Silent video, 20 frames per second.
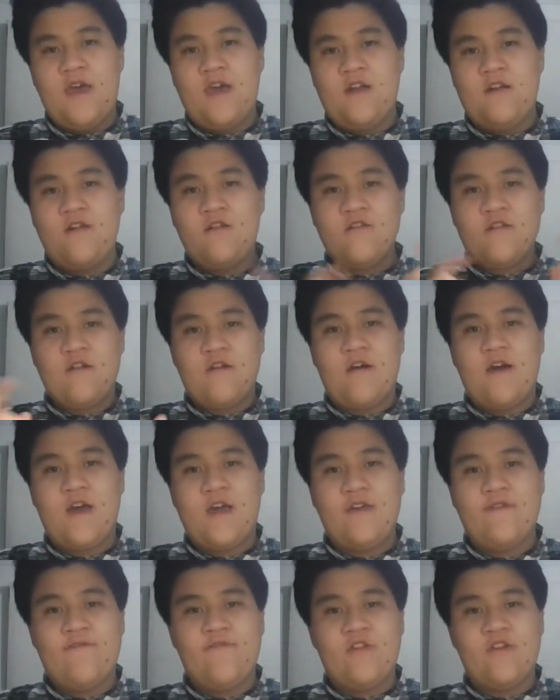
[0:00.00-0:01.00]
And also,
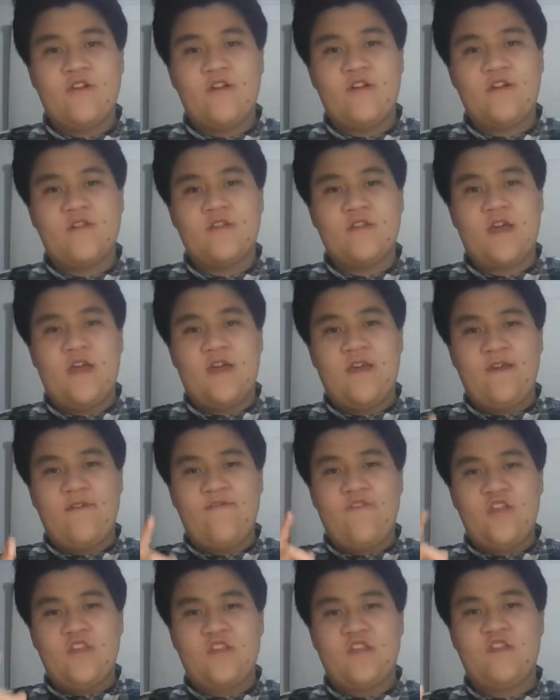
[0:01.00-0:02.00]
I
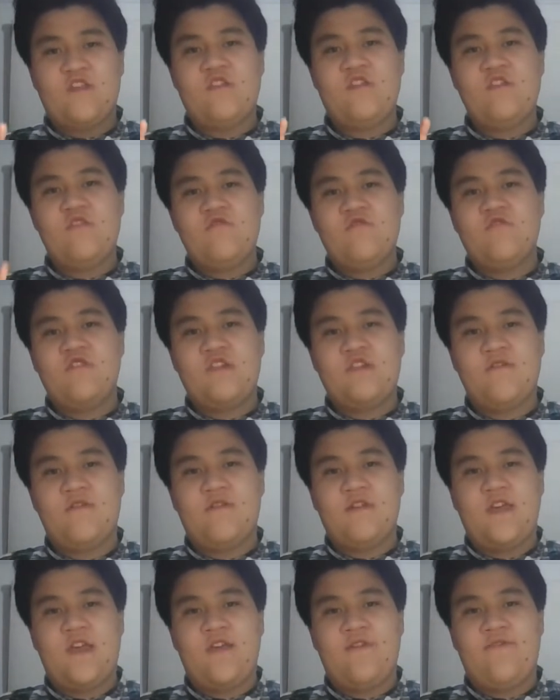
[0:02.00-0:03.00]
invented a new
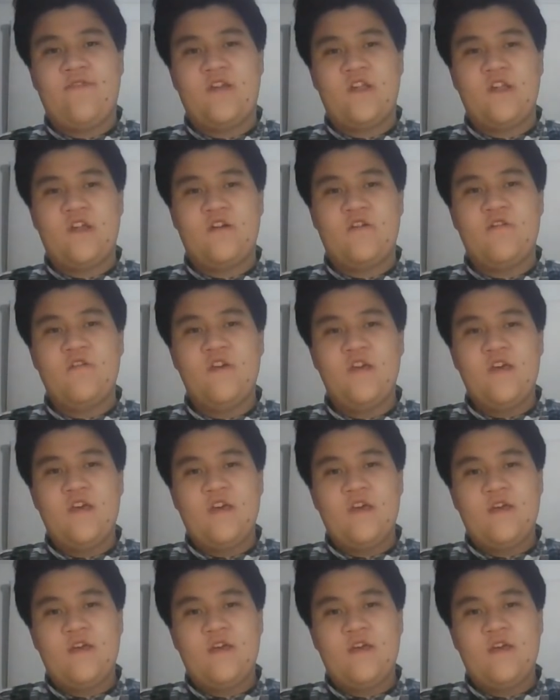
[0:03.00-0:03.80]
Q&A video.